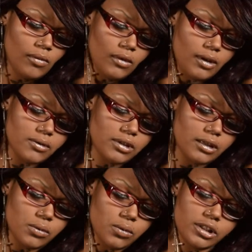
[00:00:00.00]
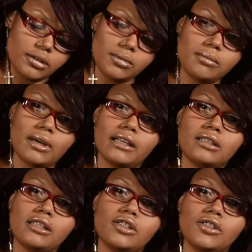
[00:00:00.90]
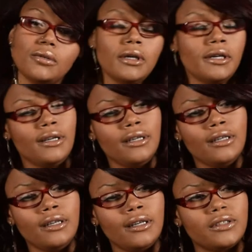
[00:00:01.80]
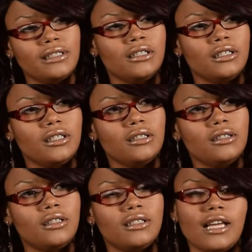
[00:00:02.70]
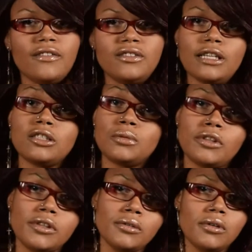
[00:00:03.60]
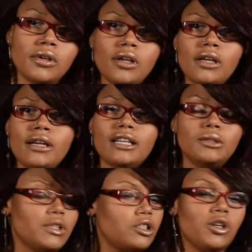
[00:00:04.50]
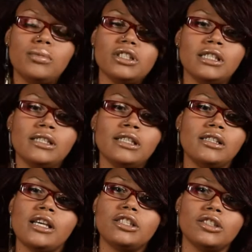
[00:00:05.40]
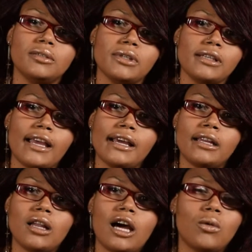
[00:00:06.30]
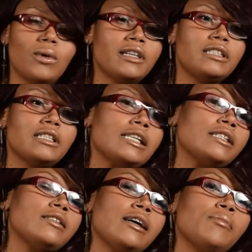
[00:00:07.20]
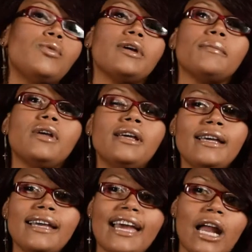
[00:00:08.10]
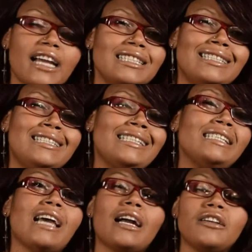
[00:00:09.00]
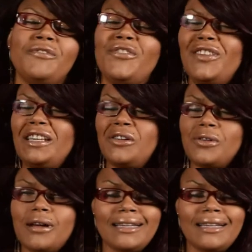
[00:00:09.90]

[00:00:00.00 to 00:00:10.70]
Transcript: I was like, "Well, what do you mean by he touches you?" I was like, does he have sex with you?" And he was like, "No, but he touches me, and I don't want it to get to that point." And I could feel